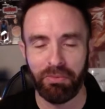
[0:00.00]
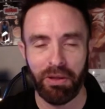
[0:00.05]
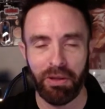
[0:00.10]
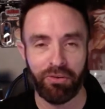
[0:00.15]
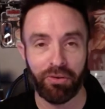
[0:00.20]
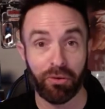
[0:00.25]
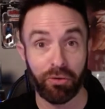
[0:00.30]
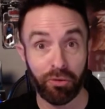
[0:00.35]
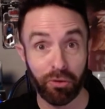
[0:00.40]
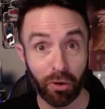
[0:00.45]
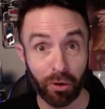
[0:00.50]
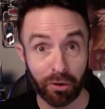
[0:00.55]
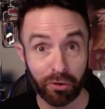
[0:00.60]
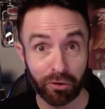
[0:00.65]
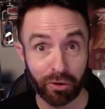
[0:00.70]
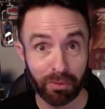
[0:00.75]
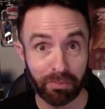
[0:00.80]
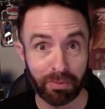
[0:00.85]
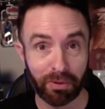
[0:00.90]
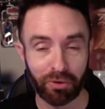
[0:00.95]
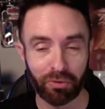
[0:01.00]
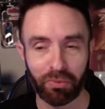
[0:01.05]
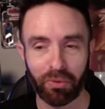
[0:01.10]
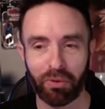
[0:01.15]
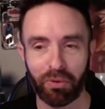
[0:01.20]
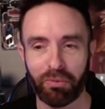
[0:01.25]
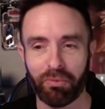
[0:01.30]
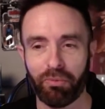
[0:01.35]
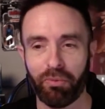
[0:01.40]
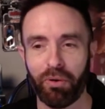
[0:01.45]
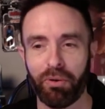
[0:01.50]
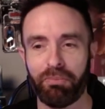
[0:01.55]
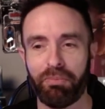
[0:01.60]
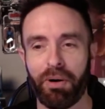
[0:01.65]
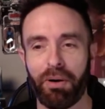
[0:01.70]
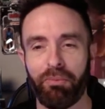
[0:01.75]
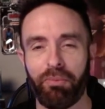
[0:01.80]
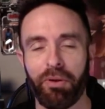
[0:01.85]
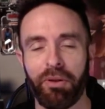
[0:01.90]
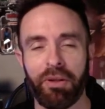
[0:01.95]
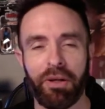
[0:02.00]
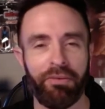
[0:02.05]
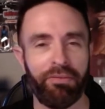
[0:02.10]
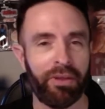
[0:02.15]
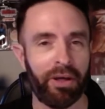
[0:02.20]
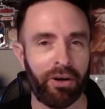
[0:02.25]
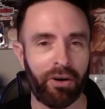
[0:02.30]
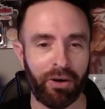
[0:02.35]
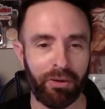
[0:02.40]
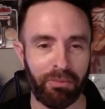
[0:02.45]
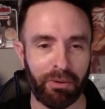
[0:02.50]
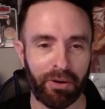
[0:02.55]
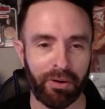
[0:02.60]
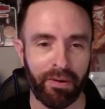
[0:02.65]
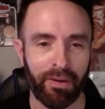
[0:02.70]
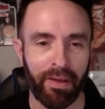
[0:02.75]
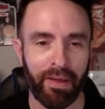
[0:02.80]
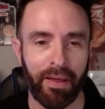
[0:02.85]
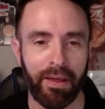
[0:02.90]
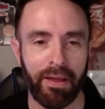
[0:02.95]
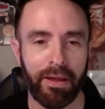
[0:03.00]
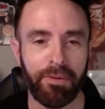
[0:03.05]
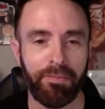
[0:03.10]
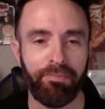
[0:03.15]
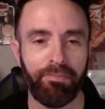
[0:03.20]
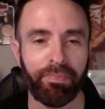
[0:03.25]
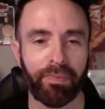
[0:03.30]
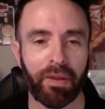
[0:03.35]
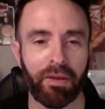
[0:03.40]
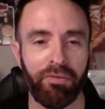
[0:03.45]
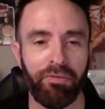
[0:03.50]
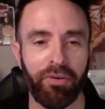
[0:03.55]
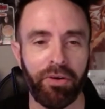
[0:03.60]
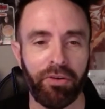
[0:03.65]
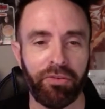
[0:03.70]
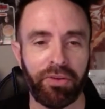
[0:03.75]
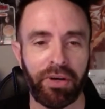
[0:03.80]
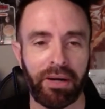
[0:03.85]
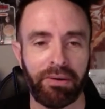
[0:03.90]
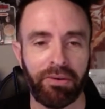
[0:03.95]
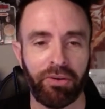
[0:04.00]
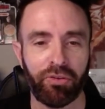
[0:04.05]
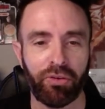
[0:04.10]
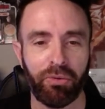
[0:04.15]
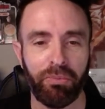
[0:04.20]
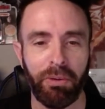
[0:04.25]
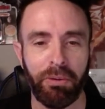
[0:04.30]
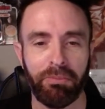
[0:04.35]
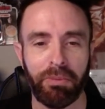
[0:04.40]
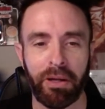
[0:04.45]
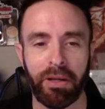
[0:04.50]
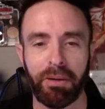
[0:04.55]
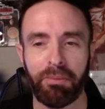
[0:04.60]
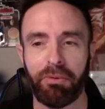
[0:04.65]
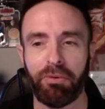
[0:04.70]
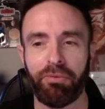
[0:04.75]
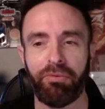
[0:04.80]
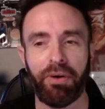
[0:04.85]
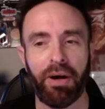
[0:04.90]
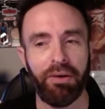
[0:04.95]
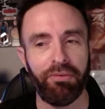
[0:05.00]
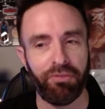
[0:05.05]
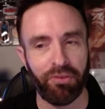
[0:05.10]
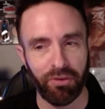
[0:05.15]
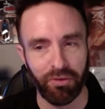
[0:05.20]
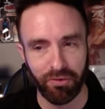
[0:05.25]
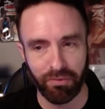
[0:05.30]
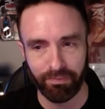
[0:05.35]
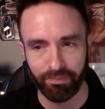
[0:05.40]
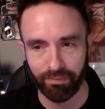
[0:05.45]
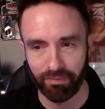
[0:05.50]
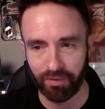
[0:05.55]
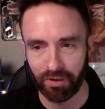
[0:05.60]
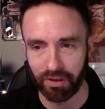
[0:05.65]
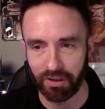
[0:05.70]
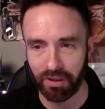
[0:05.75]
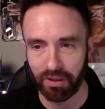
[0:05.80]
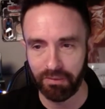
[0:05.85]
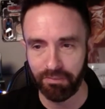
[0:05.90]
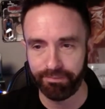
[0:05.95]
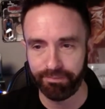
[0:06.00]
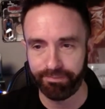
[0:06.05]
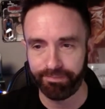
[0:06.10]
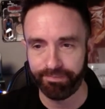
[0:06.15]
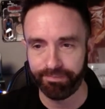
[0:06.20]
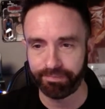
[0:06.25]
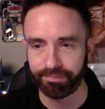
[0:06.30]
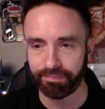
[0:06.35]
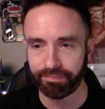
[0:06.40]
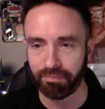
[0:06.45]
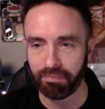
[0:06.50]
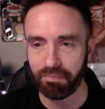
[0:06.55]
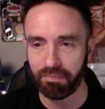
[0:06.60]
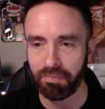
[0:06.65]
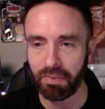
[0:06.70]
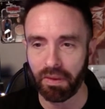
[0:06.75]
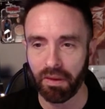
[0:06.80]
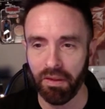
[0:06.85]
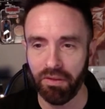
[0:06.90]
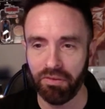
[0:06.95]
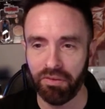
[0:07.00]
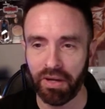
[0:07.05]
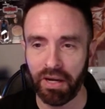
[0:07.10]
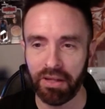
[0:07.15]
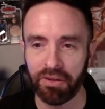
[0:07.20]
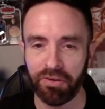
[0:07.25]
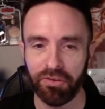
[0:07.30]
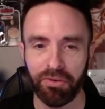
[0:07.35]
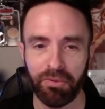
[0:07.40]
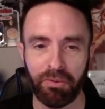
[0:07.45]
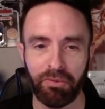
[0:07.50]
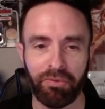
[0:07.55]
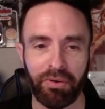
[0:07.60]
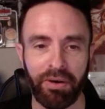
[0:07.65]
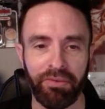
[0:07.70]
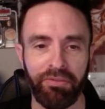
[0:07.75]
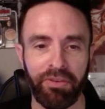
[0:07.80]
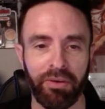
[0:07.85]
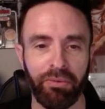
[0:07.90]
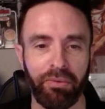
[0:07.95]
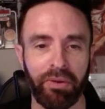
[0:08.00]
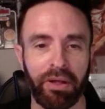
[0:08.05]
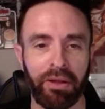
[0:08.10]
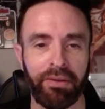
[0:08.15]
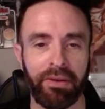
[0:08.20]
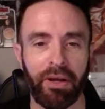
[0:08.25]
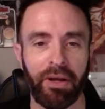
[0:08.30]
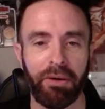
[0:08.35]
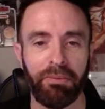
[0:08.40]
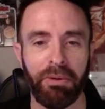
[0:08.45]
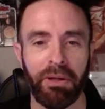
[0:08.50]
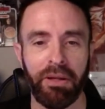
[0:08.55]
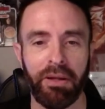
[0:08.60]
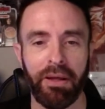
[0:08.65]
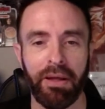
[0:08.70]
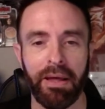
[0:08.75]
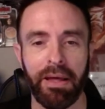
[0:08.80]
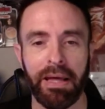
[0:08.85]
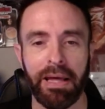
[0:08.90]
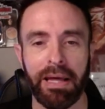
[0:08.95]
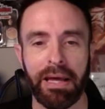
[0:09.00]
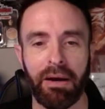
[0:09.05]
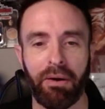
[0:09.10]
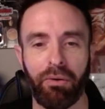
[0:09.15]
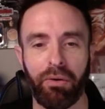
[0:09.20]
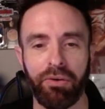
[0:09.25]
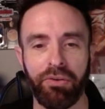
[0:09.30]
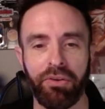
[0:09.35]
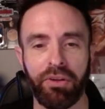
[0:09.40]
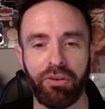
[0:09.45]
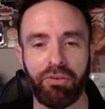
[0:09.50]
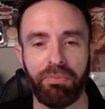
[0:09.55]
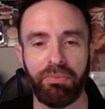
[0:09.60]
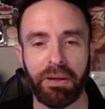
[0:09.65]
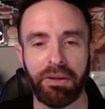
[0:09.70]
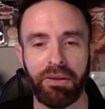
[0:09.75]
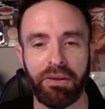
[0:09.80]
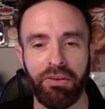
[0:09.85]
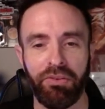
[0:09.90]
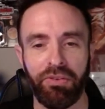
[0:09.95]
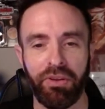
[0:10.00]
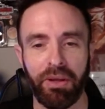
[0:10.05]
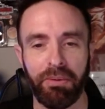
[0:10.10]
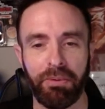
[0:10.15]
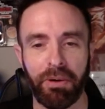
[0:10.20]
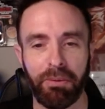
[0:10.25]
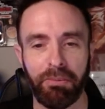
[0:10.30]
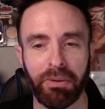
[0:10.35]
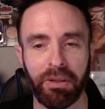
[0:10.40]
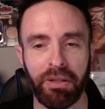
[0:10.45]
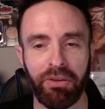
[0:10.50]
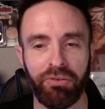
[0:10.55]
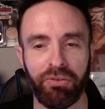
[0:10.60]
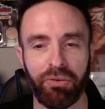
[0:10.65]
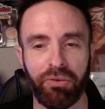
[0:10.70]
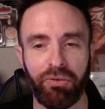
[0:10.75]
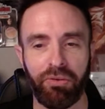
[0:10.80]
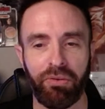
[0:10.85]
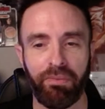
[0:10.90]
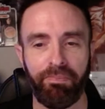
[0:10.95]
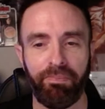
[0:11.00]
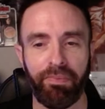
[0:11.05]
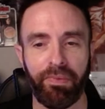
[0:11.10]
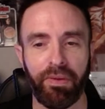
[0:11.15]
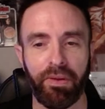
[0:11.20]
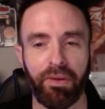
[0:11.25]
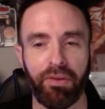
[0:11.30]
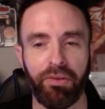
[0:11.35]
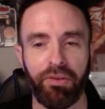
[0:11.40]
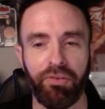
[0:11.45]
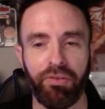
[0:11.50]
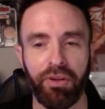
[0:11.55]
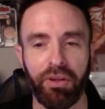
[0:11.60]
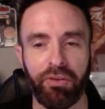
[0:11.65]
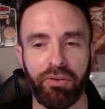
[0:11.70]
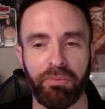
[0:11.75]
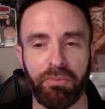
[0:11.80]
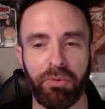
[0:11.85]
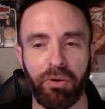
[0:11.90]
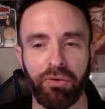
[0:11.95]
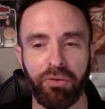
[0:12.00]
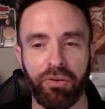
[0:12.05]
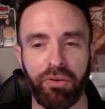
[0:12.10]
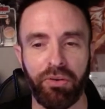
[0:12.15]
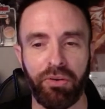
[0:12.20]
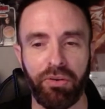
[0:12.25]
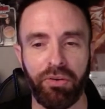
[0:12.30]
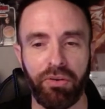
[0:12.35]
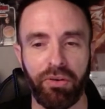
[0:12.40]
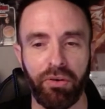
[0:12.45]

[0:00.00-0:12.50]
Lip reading: Mason goes, short troopers. We were pumped. We love that armor. Phil, TIE rescue would be my number 5 too. Very good. Tyler's number 5. Din without the helmet. Wasn't expecting to see him helmetless. Was to see his emotions.